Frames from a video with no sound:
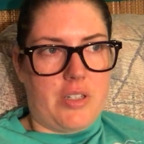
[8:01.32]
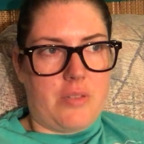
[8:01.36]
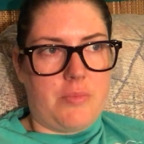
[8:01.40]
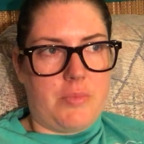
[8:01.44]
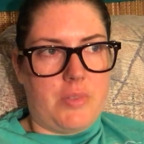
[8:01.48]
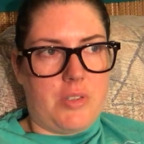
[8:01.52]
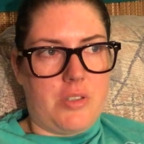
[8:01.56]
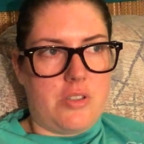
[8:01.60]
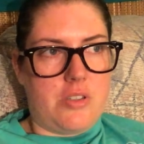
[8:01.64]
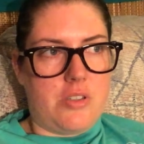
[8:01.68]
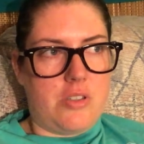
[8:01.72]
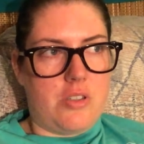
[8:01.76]

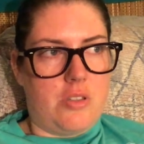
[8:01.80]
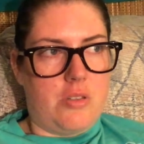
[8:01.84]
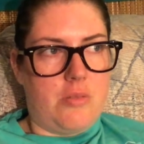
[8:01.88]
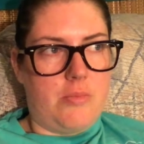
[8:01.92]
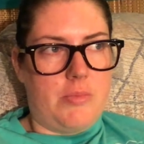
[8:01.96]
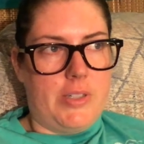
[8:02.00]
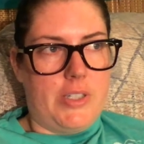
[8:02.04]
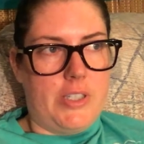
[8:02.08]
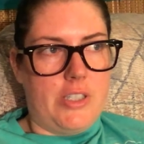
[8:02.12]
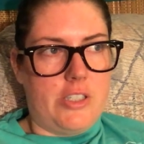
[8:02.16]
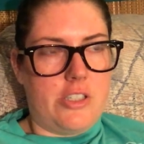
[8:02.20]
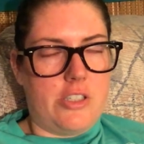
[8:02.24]
me so
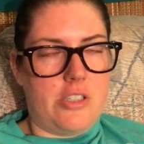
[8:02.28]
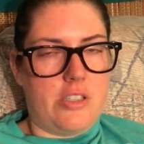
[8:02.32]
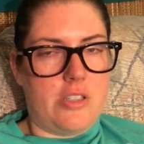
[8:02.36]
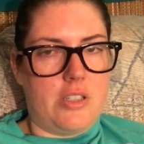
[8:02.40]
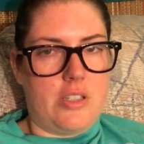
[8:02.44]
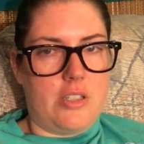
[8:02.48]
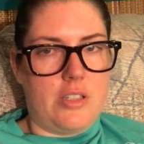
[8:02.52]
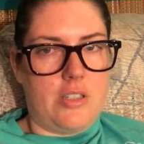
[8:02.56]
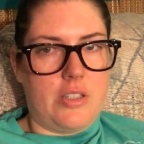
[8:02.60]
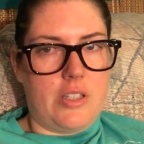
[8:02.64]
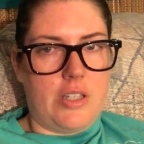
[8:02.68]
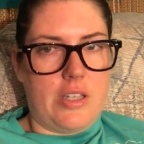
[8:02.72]
much
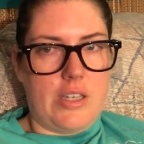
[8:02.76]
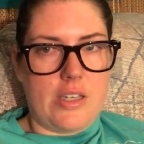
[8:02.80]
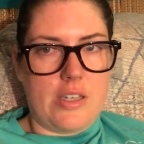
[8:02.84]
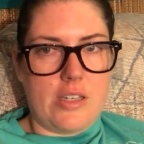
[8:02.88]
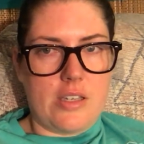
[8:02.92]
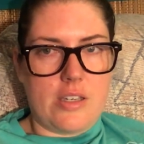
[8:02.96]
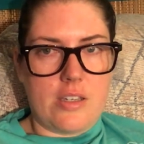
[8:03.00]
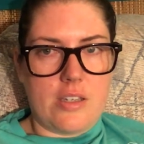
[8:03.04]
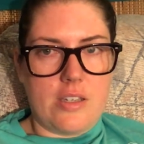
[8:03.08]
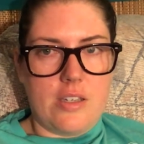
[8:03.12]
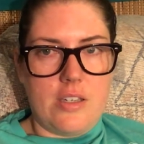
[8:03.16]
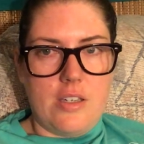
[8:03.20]
that
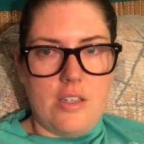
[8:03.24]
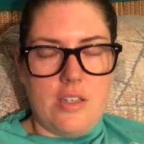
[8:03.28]
like